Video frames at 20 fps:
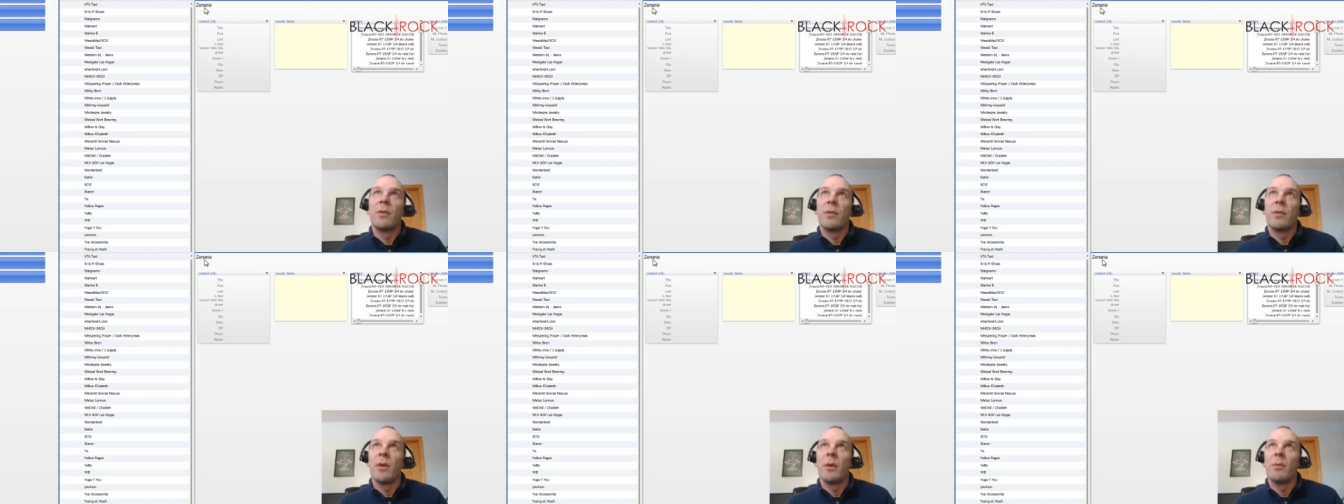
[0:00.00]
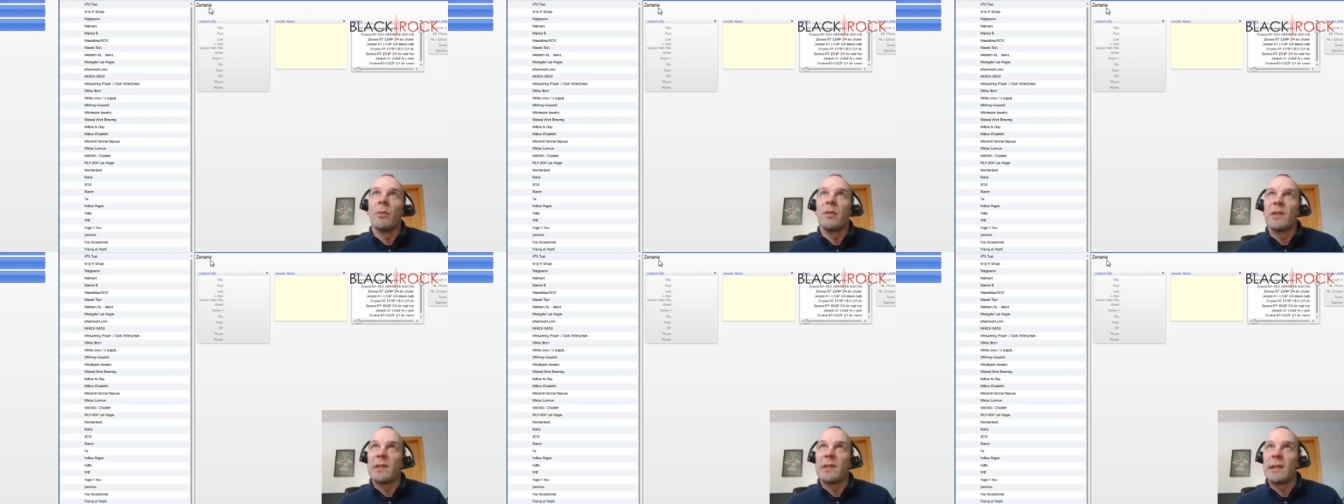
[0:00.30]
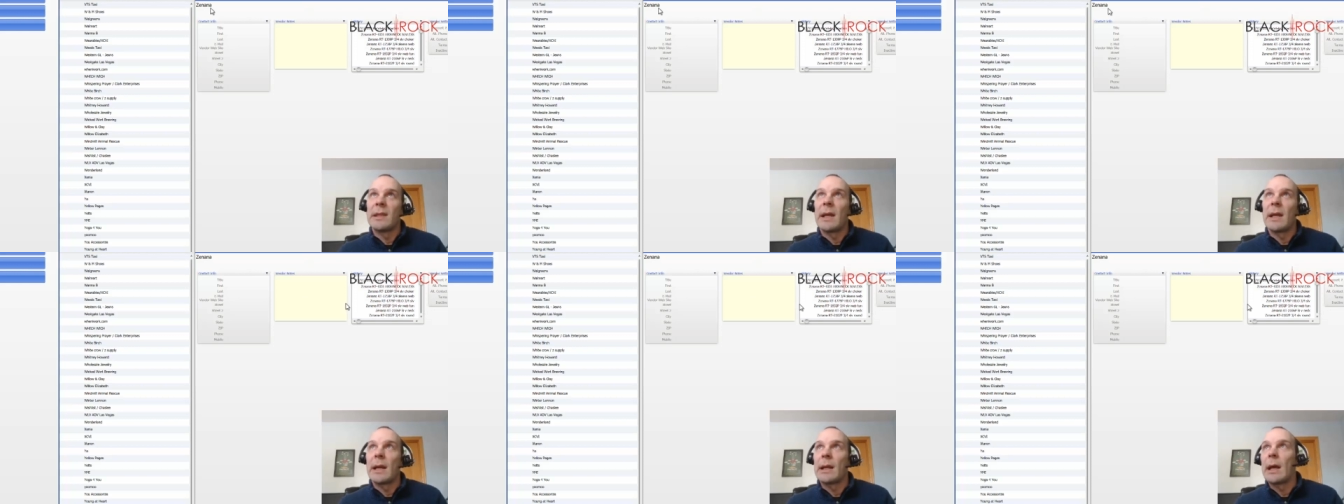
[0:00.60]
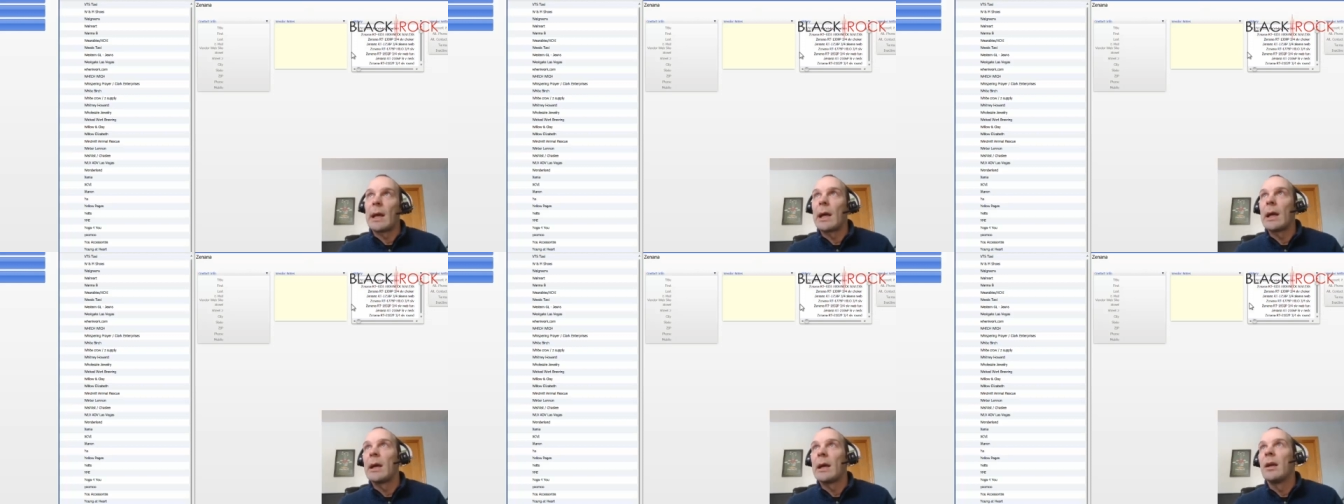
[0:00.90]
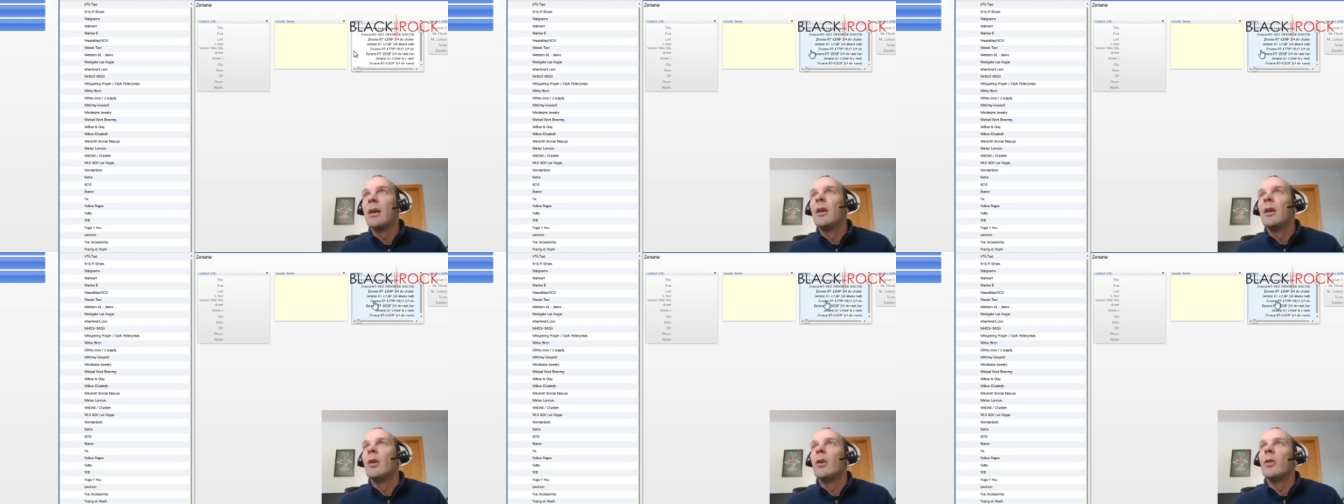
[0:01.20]
from Zenana,
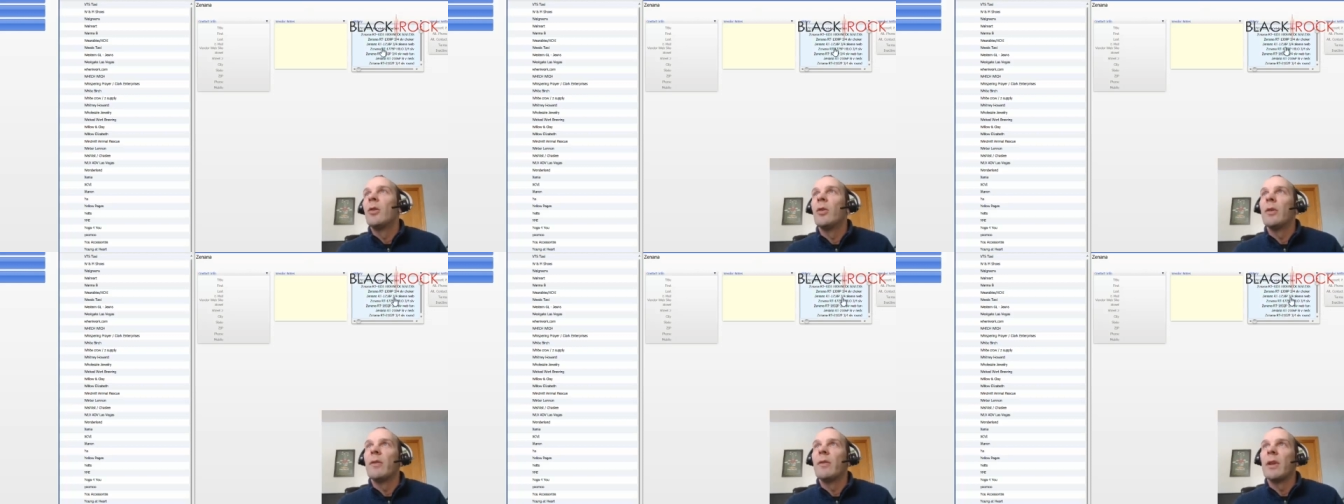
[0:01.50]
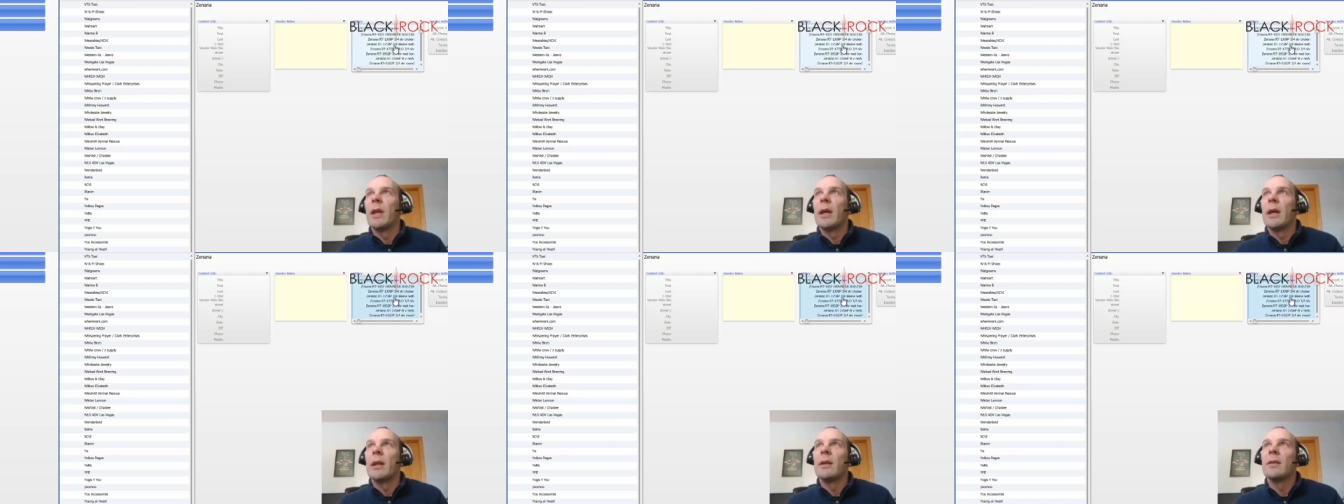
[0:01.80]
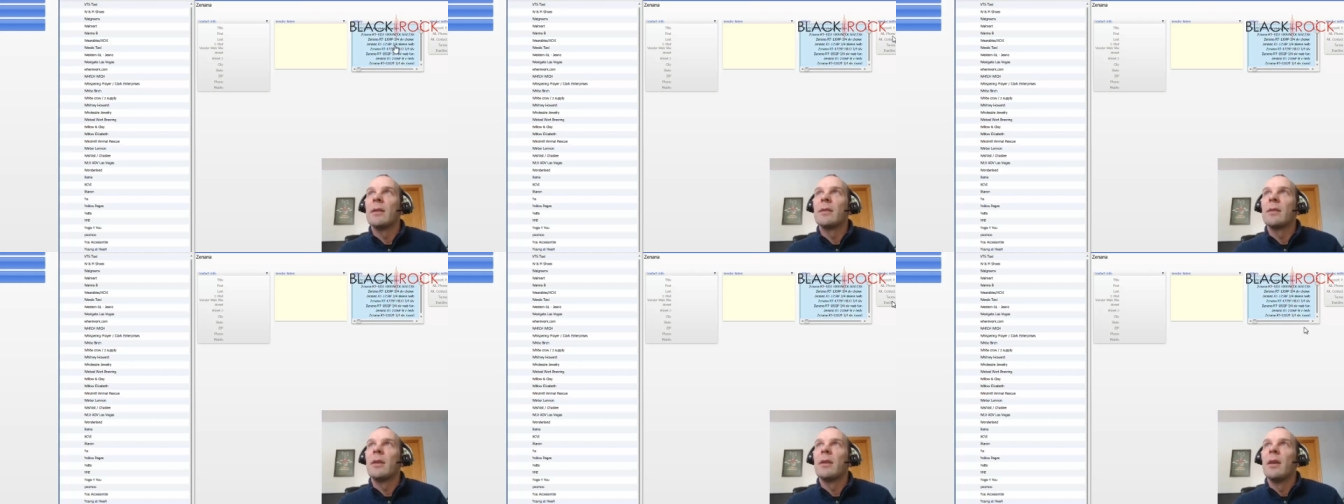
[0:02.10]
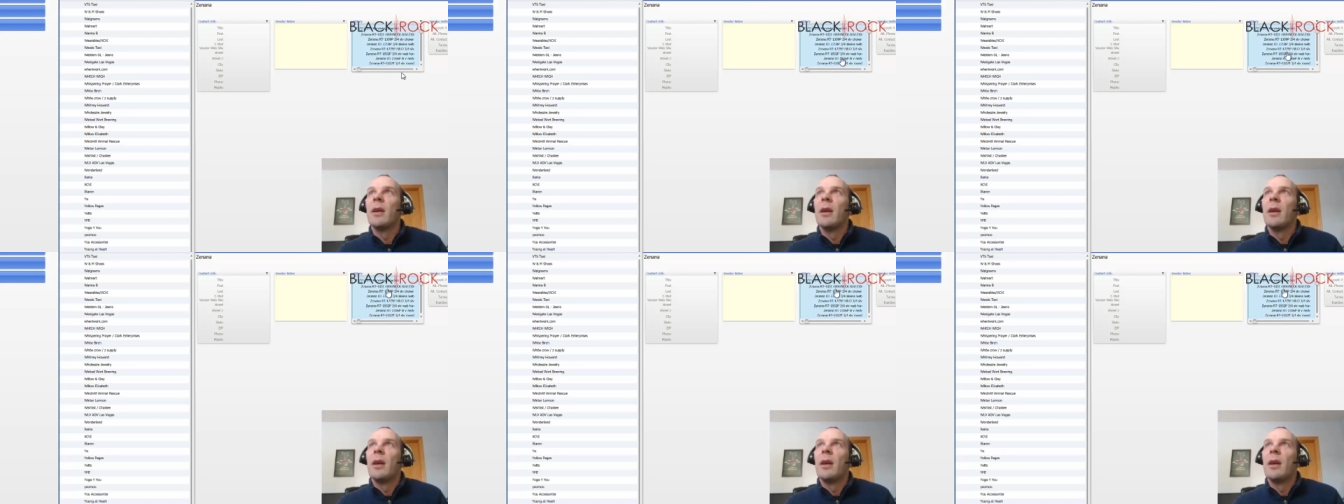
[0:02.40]
whoever that is.